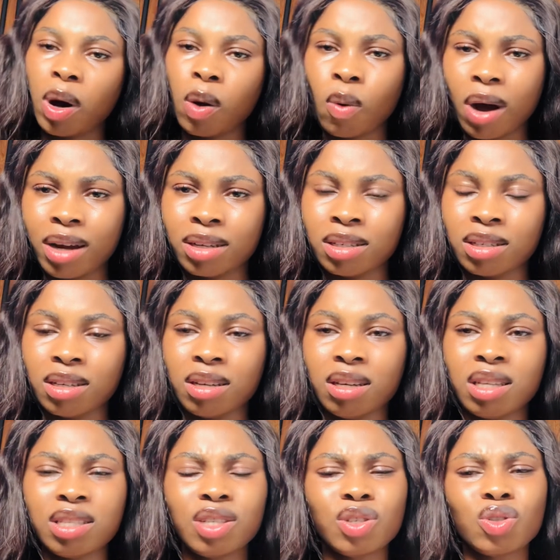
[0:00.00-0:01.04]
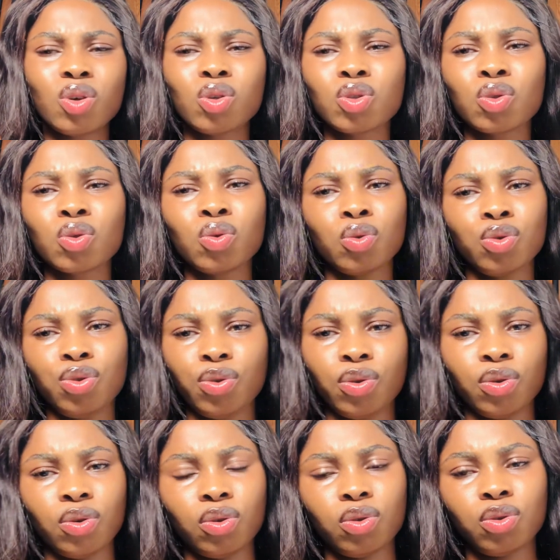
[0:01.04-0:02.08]
one, it is not good
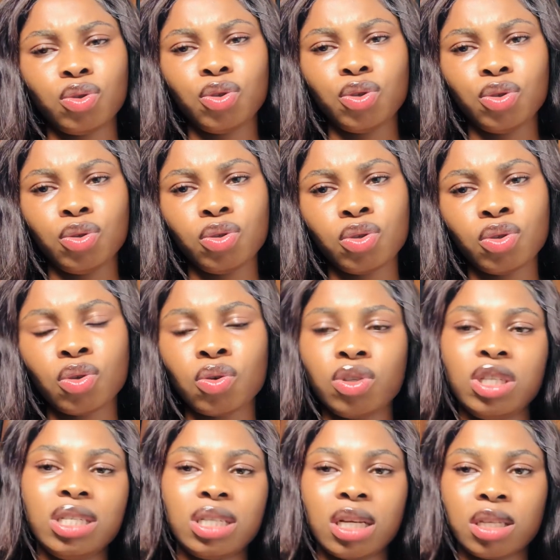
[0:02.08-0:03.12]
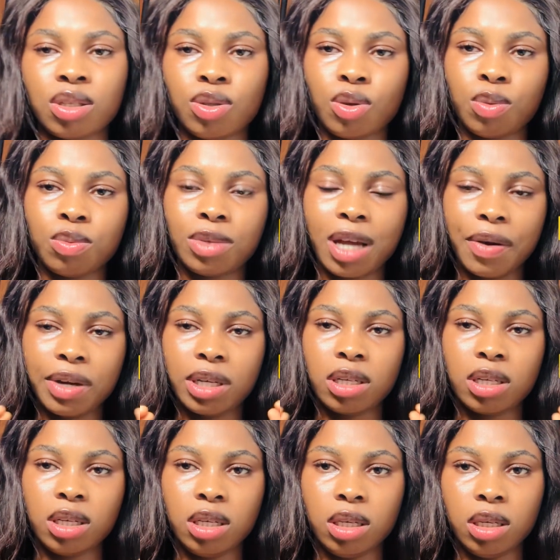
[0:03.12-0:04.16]
to use Kojie San soap
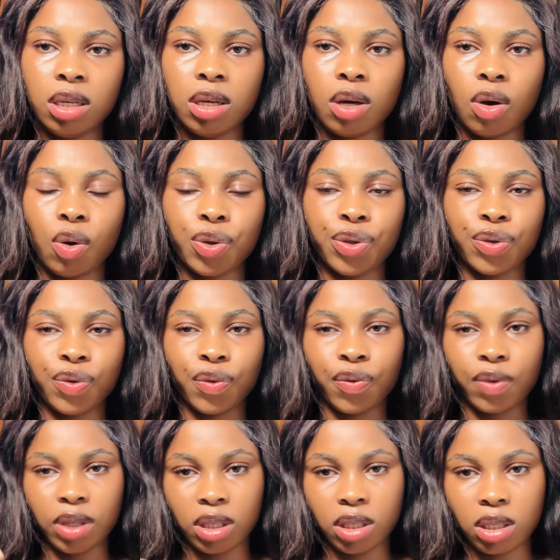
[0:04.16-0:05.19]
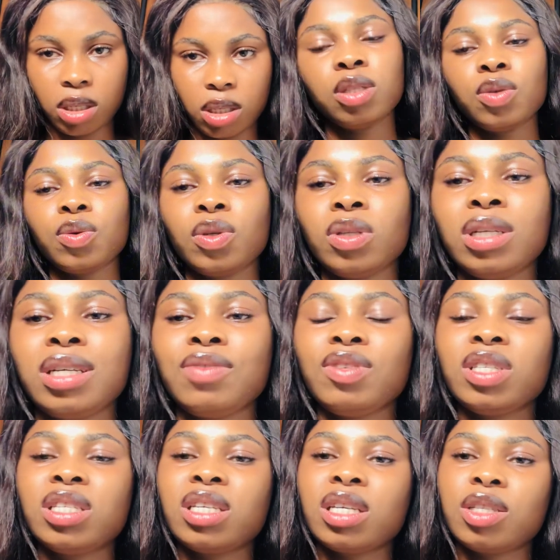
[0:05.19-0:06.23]
directly on your face. It will
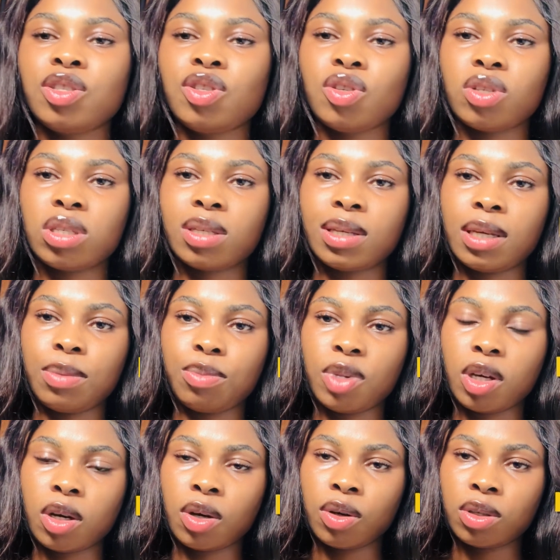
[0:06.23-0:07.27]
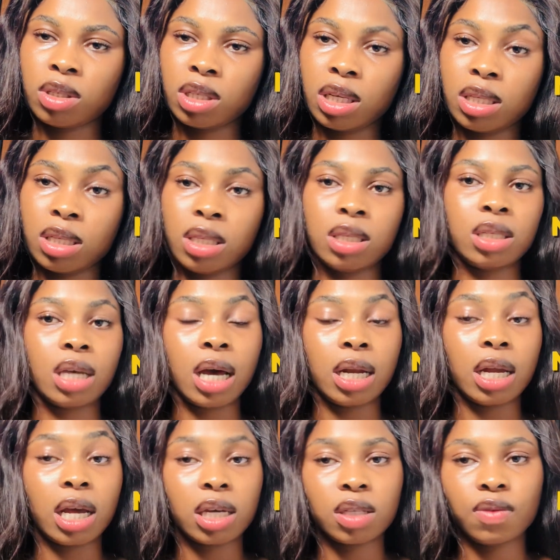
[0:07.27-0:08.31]
irritate your skin because it is an
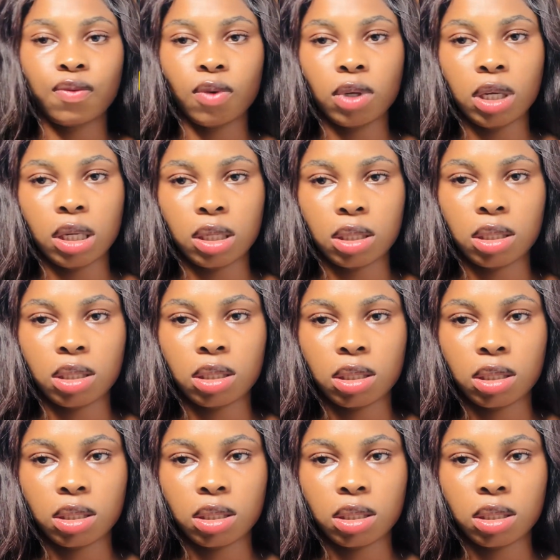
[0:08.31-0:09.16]
exfoliant.